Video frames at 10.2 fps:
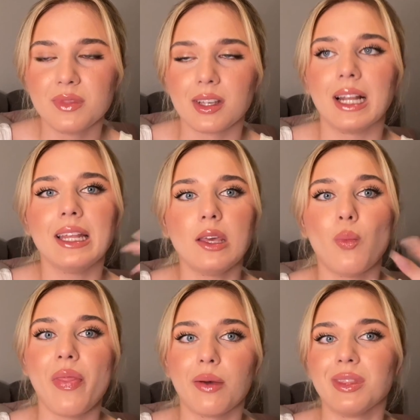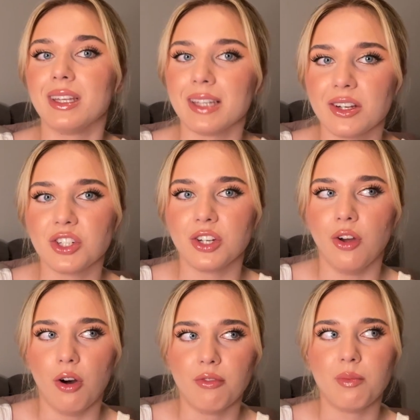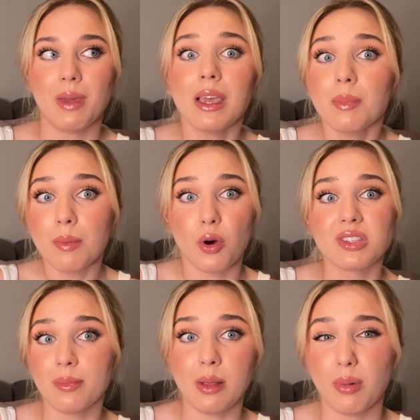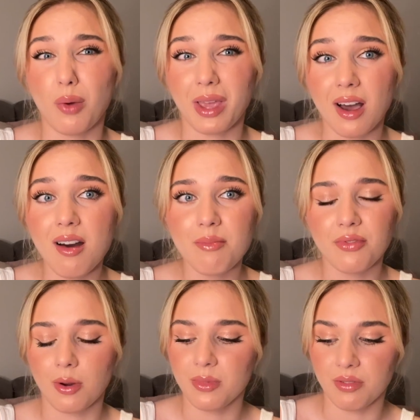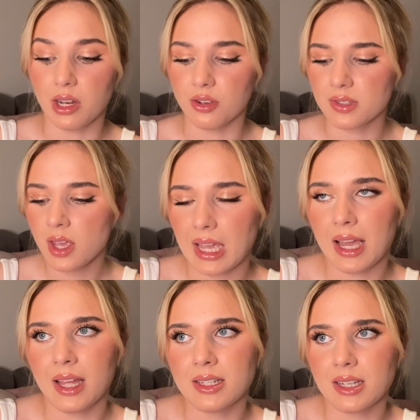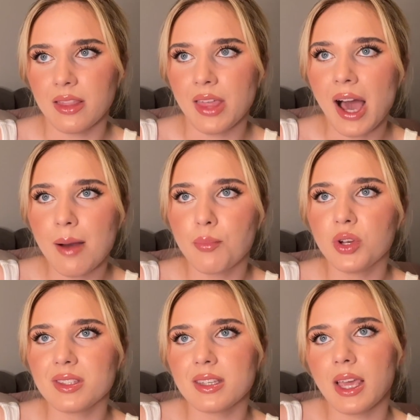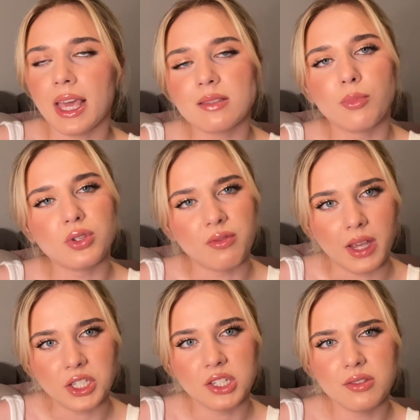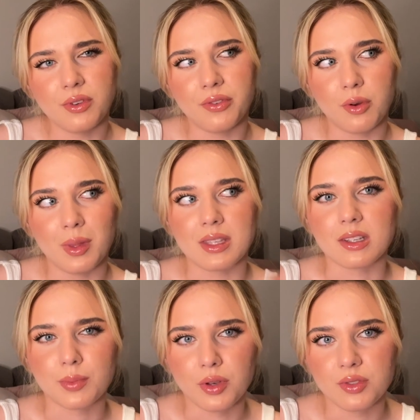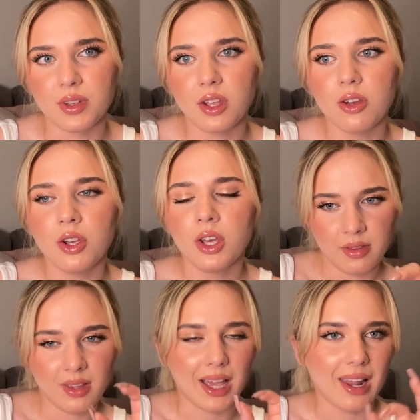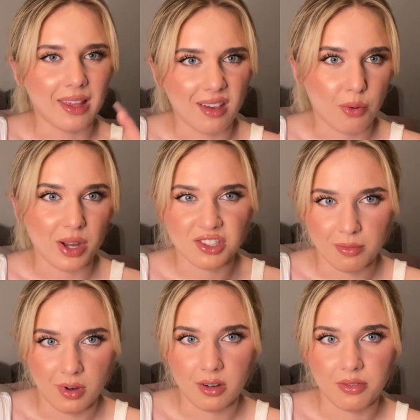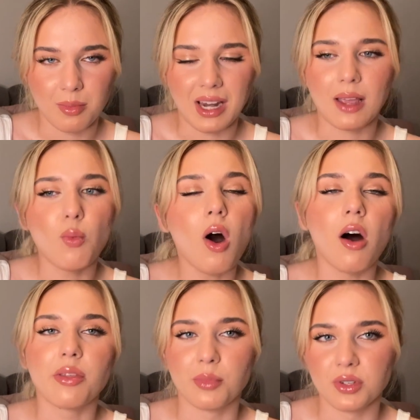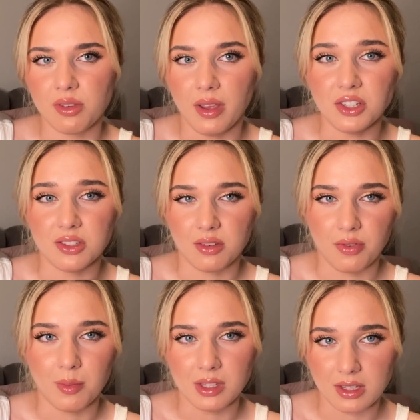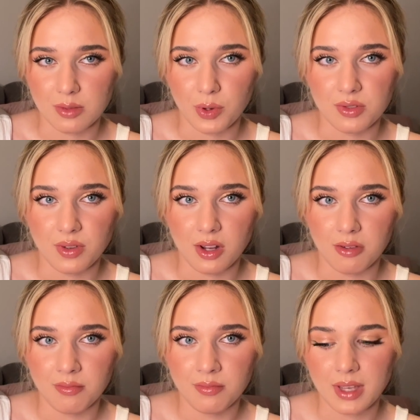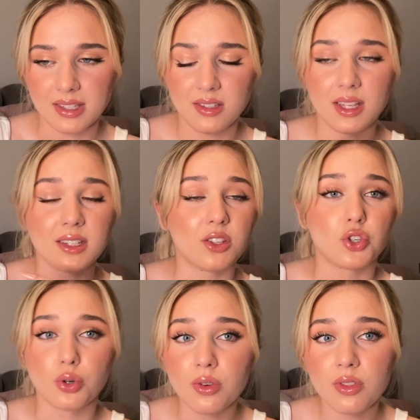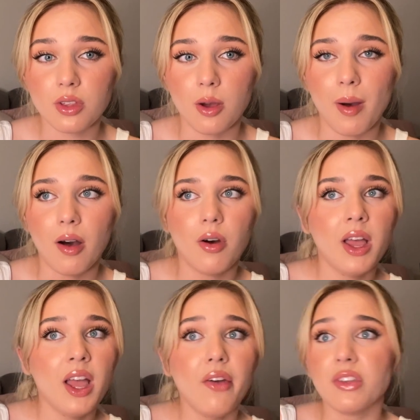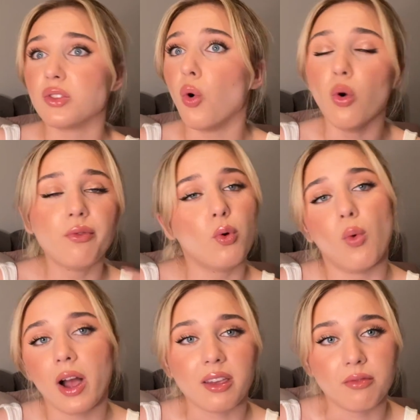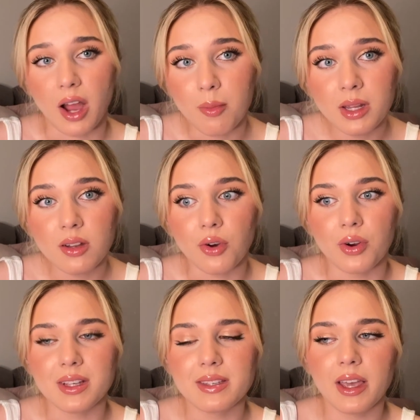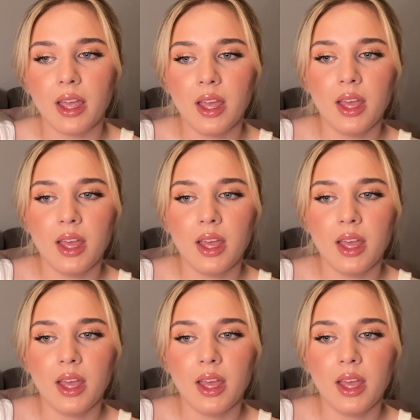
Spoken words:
So clearly he went there with the intention of maybe possibly blowing up from the videos. And that puts his motivations for filming this exposed video at, like, a question mark for me. Like, what are the motivations to filming this exposed video? Is it to tell us the truth about this awful work environment, or is it